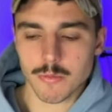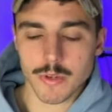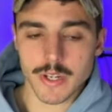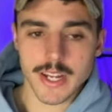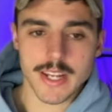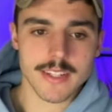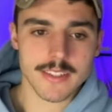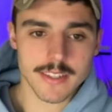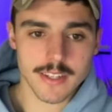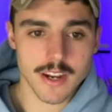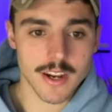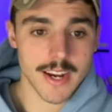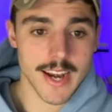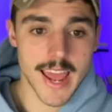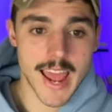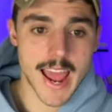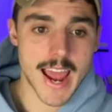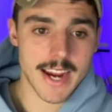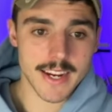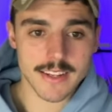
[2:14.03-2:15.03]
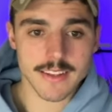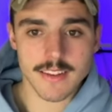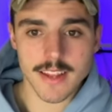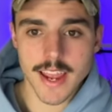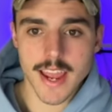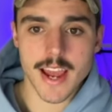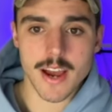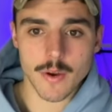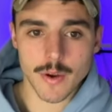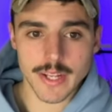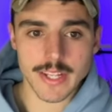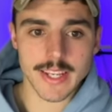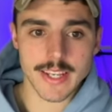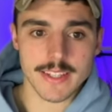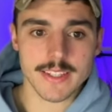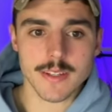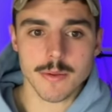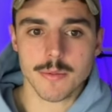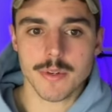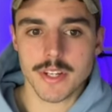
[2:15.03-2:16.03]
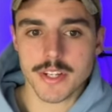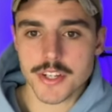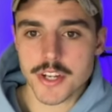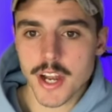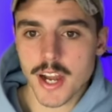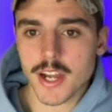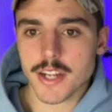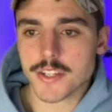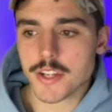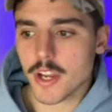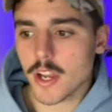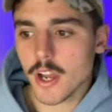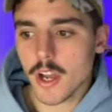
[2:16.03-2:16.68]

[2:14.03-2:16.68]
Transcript: we need to kind of act now and get someone in charge.